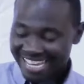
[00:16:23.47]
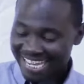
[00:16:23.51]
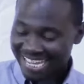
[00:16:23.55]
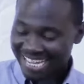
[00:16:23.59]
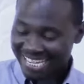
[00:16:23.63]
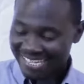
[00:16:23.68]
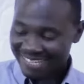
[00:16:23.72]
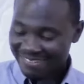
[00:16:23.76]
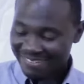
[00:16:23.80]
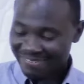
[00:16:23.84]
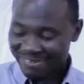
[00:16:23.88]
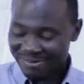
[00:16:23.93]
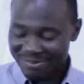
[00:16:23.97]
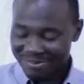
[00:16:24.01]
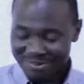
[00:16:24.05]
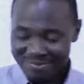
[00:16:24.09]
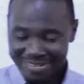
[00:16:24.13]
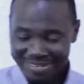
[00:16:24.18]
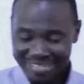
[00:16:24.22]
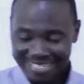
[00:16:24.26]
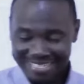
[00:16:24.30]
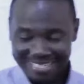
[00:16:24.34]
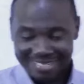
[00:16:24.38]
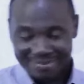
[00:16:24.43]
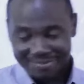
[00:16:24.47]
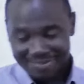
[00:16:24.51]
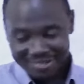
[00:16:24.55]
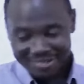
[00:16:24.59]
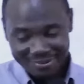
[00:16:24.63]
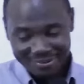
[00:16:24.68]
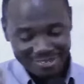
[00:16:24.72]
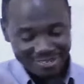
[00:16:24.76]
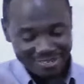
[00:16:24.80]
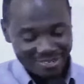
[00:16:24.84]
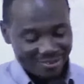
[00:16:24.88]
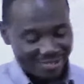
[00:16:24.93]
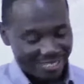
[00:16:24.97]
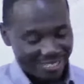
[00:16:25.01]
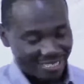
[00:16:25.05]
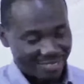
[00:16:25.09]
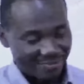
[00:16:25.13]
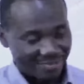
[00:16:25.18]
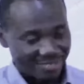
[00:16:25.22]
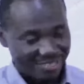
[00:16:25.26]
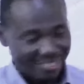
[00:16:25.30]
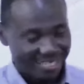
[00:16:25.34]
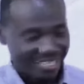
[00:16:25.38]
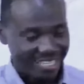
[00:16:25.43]
I remembered something when I was
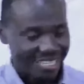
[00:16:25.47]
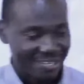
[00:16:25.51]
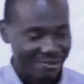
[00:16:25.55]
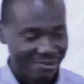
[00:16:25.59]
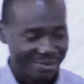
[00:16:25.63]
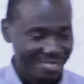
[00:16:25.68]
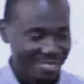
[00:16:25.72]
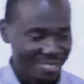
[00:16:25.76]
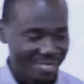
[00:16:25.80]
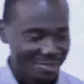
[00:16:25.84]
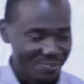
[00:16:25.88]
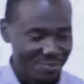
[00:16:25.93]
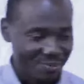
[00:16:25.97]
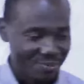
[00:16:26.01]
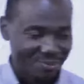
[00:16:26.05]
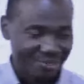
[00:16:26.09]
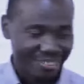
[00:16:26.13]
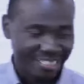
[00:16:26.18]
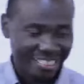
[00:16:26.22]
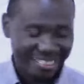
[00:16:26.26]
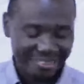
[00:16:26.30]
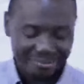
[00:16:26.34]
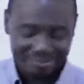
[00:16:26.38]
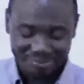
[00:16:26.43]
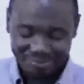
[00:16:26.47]
leaving the house this morning.